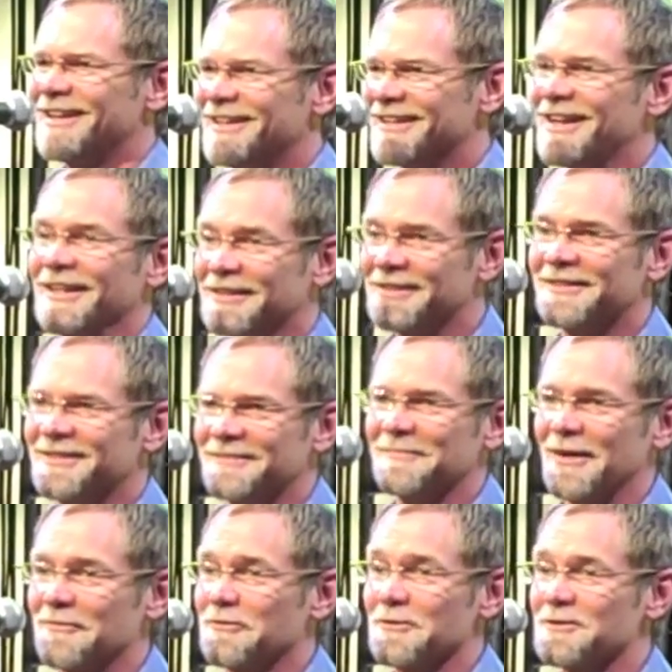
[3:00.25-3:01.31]
got my
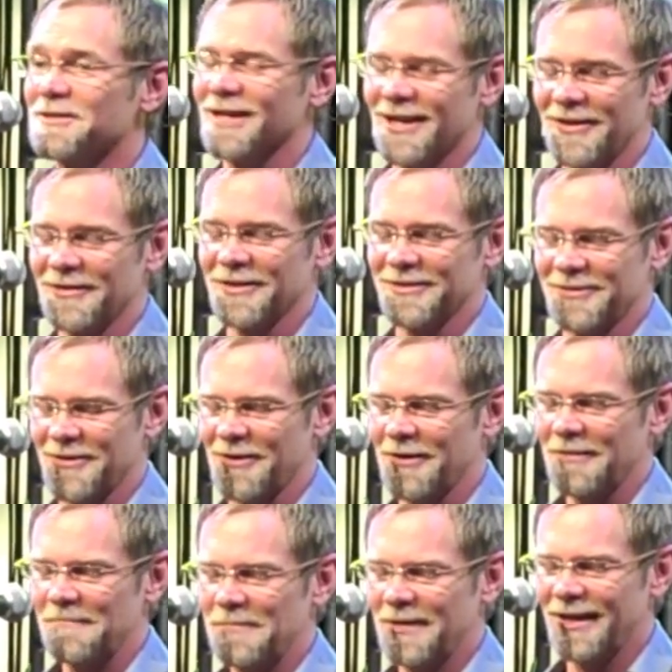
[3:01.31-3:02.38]
first Taylor guitar.
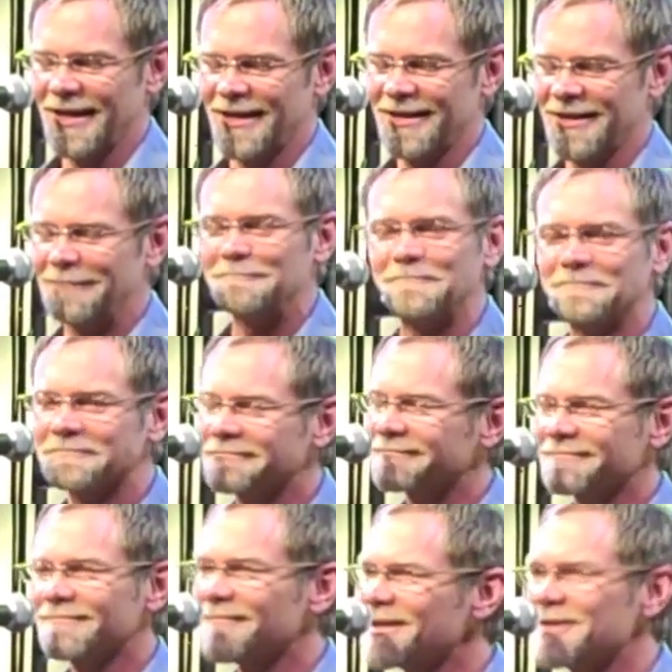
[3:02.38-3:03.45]
And
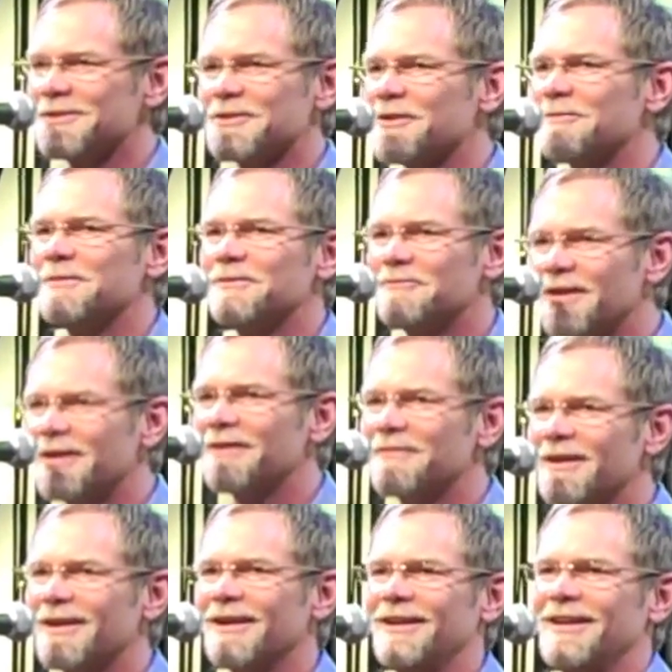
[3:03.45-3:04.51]
so I've been very,
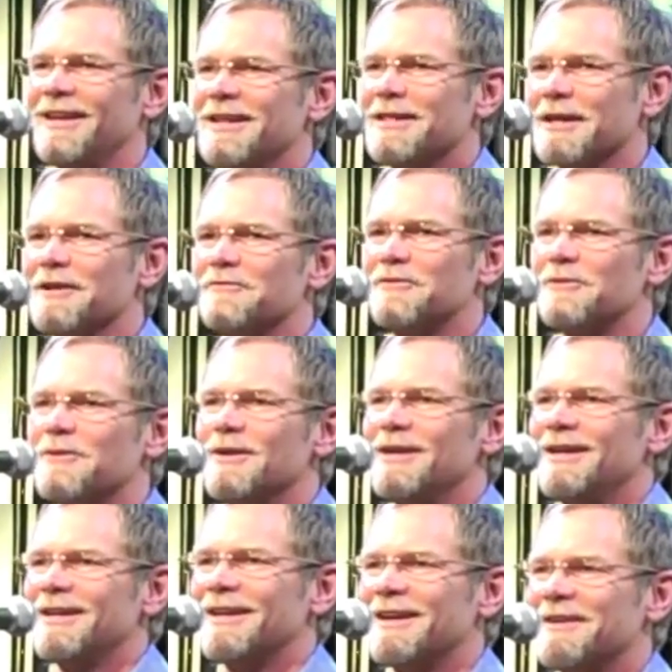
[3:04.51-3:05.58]
very thankful
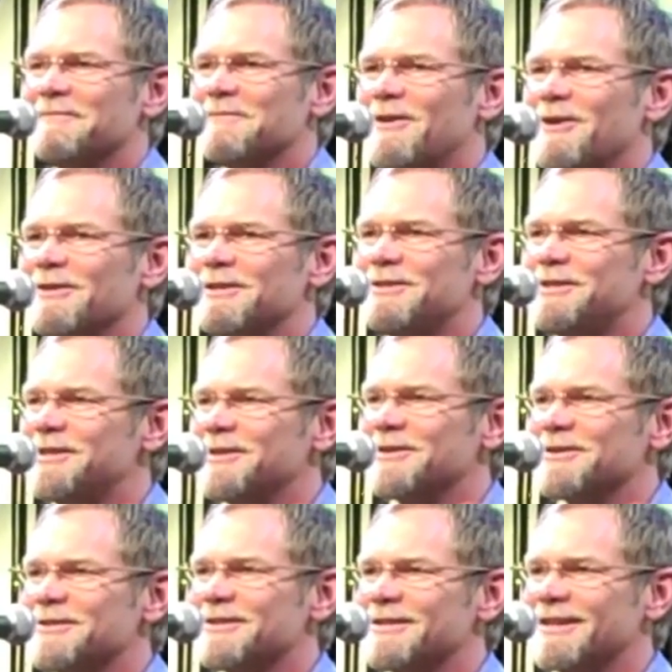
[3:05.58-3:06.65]
all these
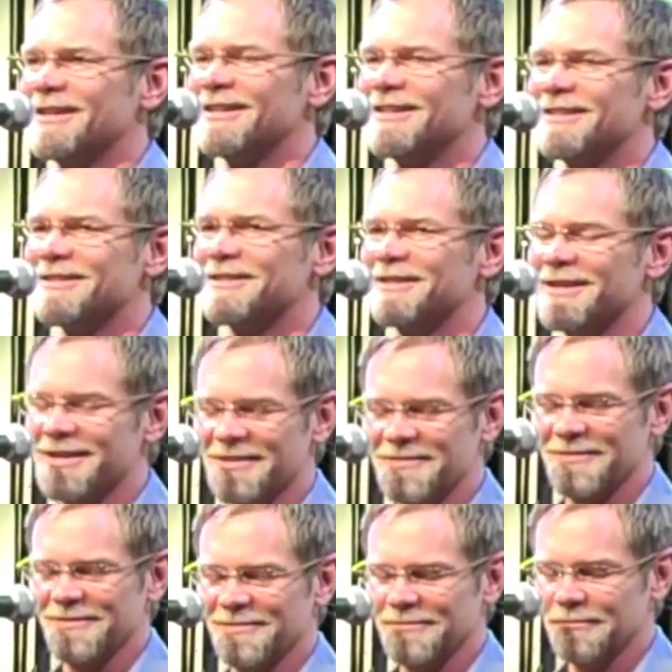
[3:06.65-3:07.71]
years, and just
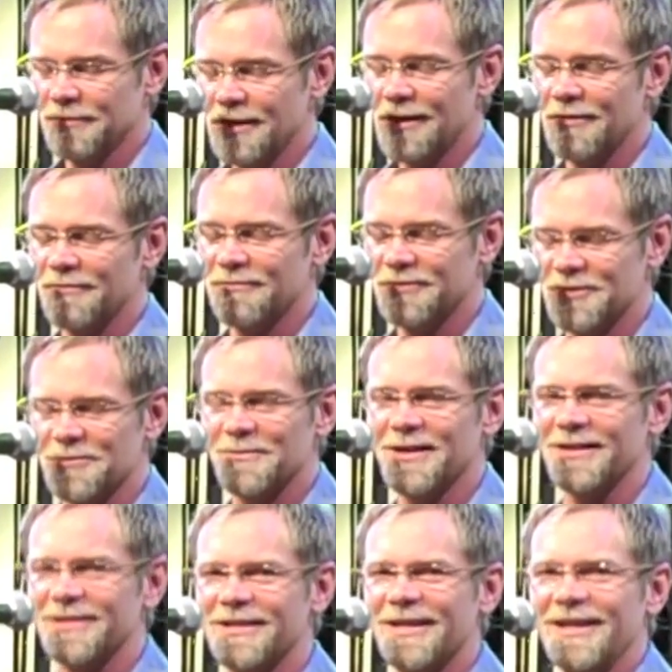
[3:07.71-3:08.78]
love so
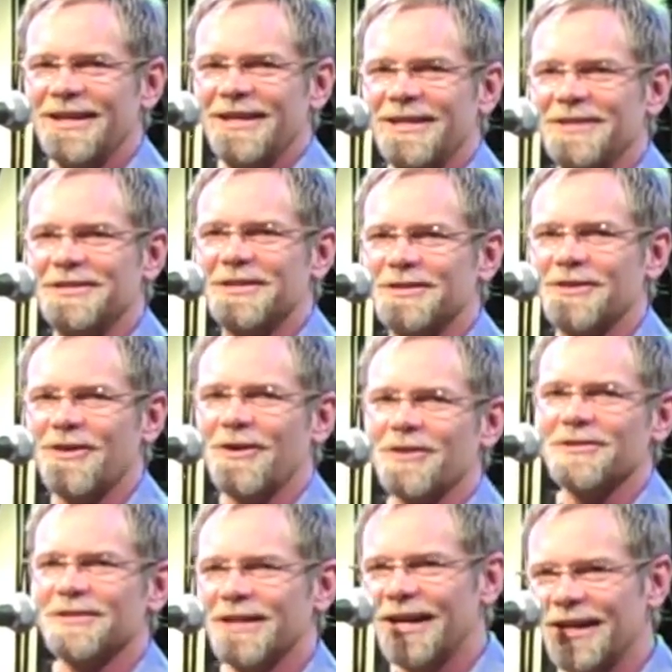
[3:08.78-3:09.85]
much these
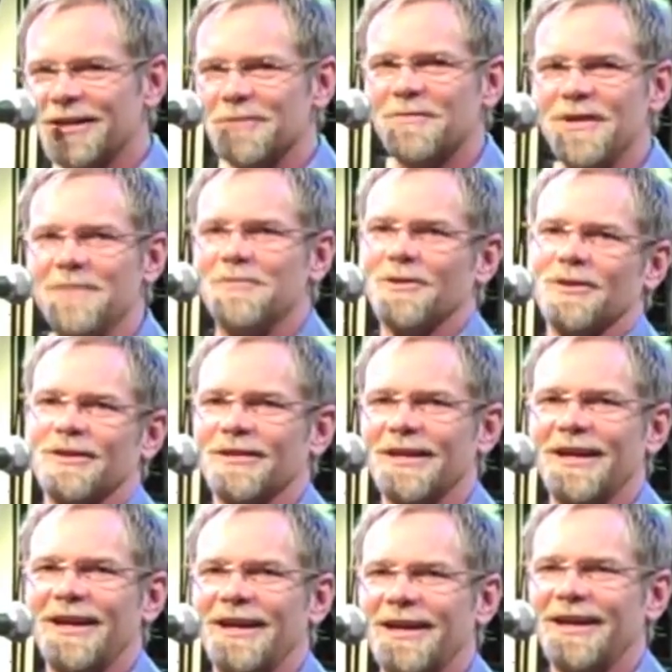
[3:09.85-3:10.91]
guitars, and the people
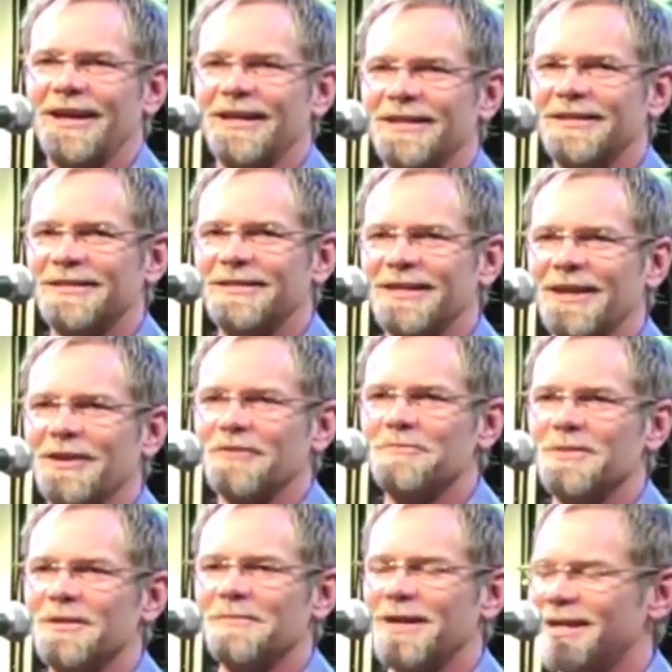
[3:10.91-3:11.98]
at Taylor have
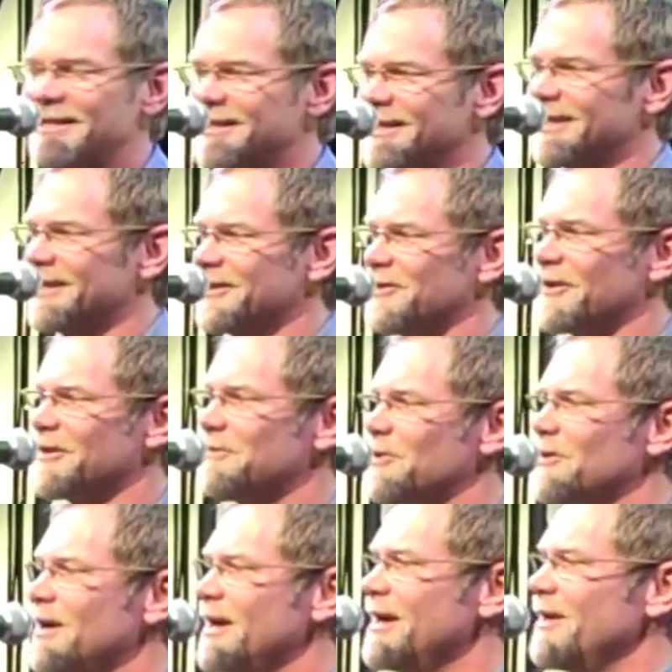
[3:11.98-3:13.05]
been amazing and incredible.
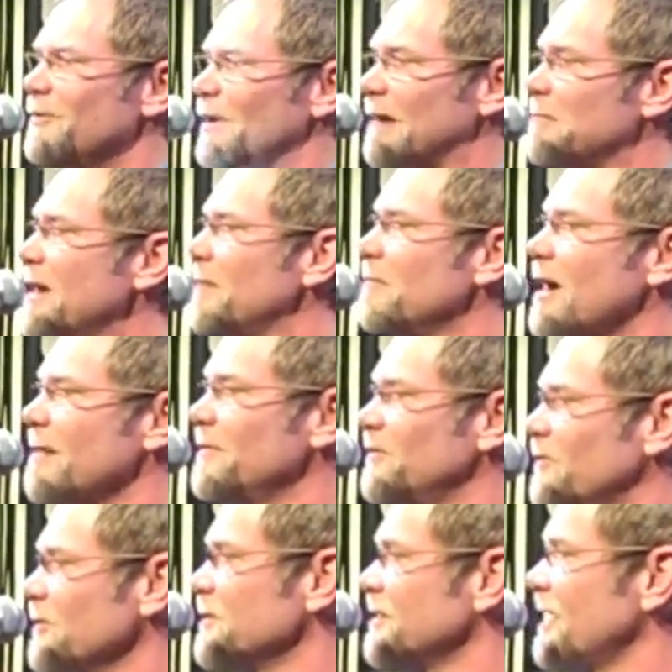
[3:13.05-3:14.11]
When I met Bob the
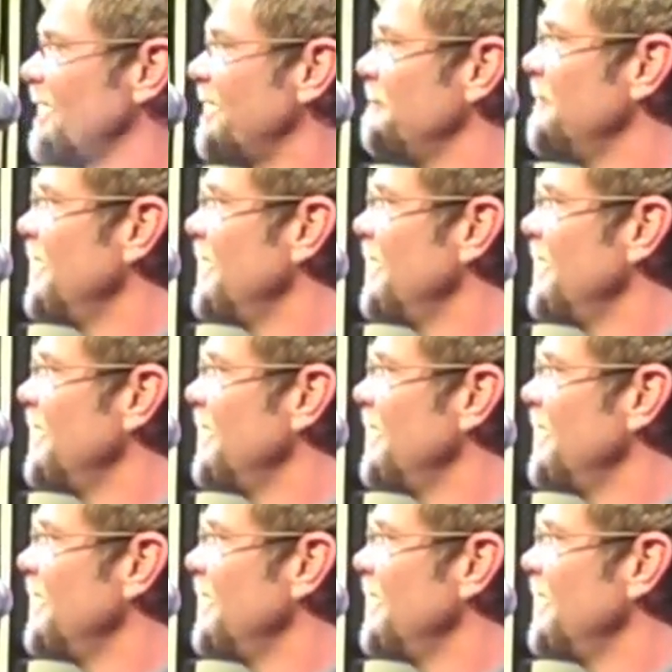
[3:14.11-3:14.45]
first time,